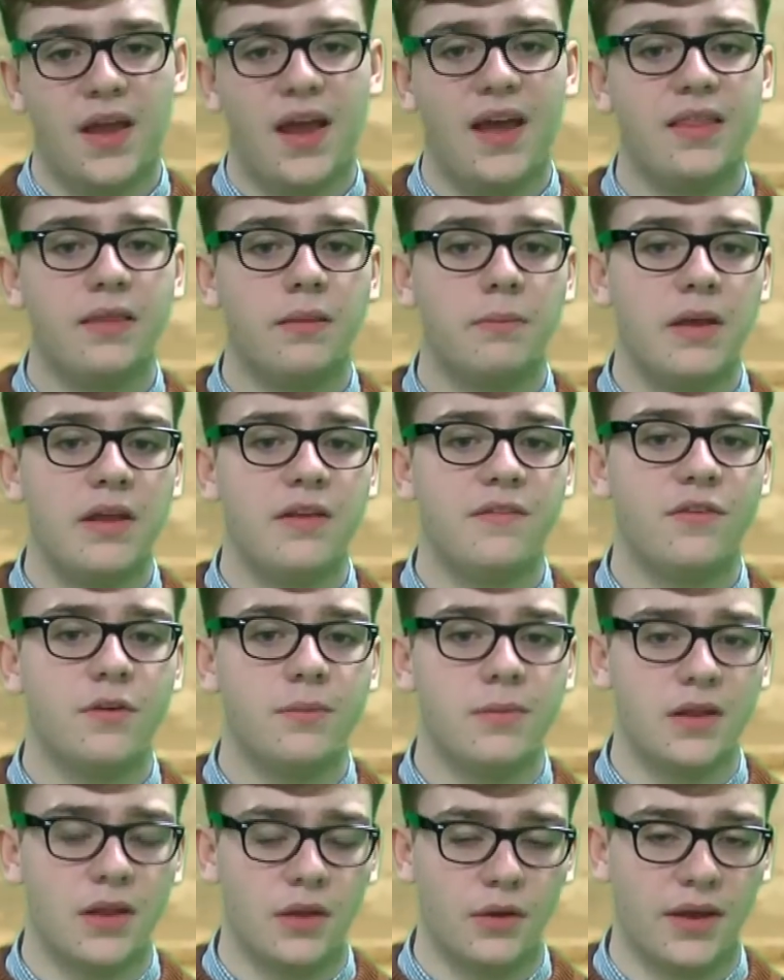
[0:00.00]
and the main
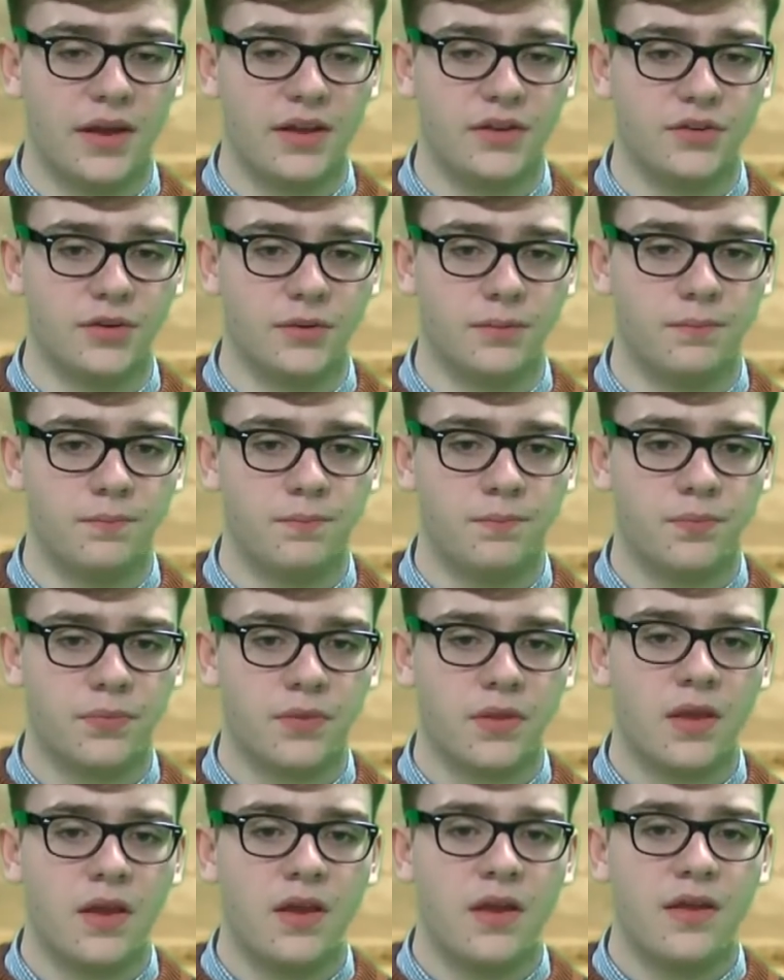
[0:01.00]
filming location.
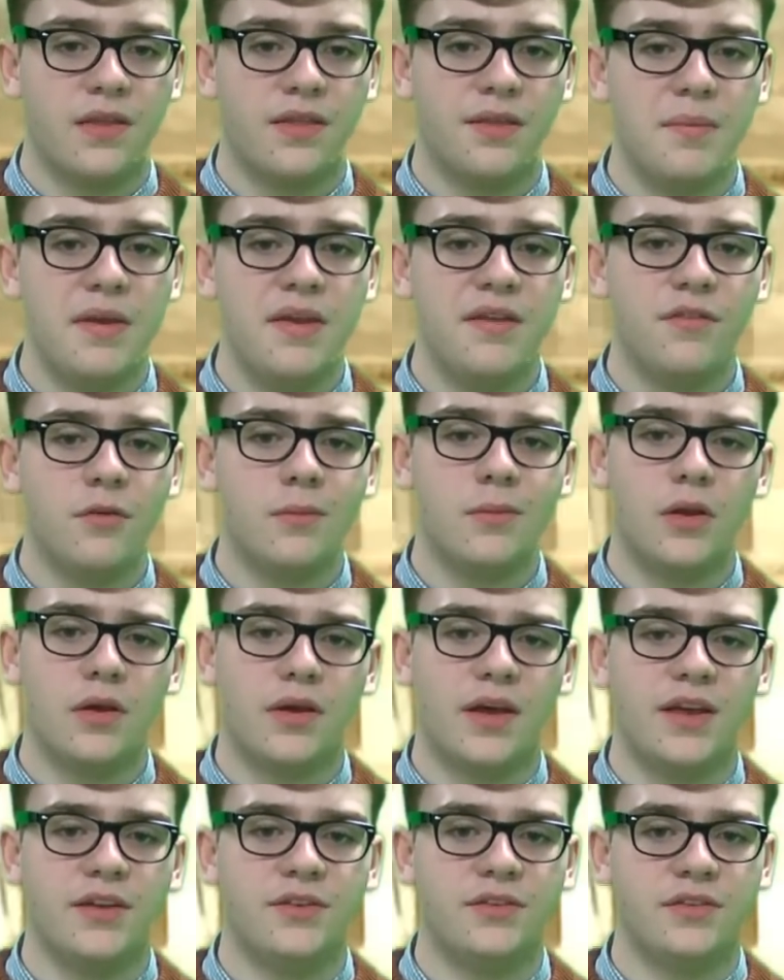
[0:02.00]
The main filming
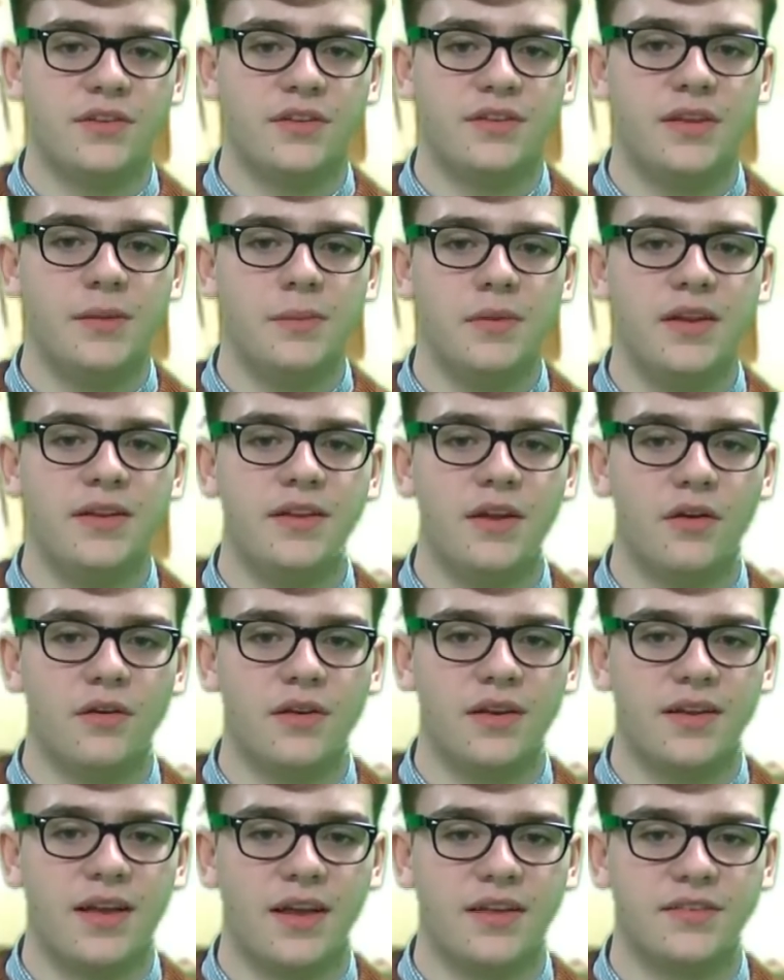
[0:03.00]
location is a seemingly
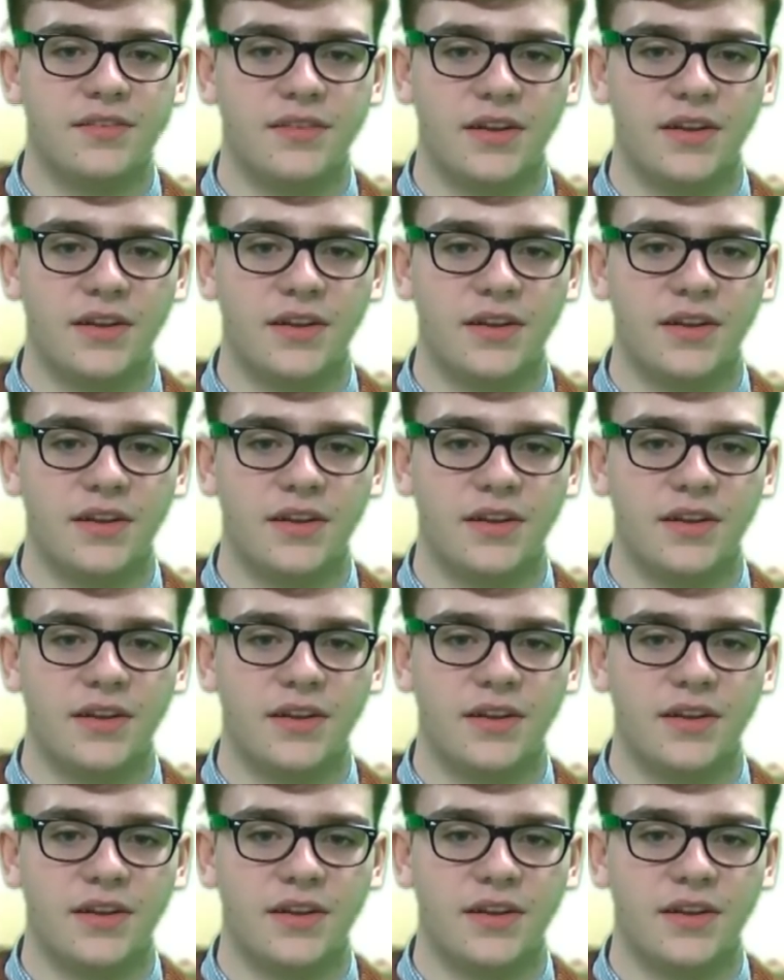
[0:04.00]
derelict gas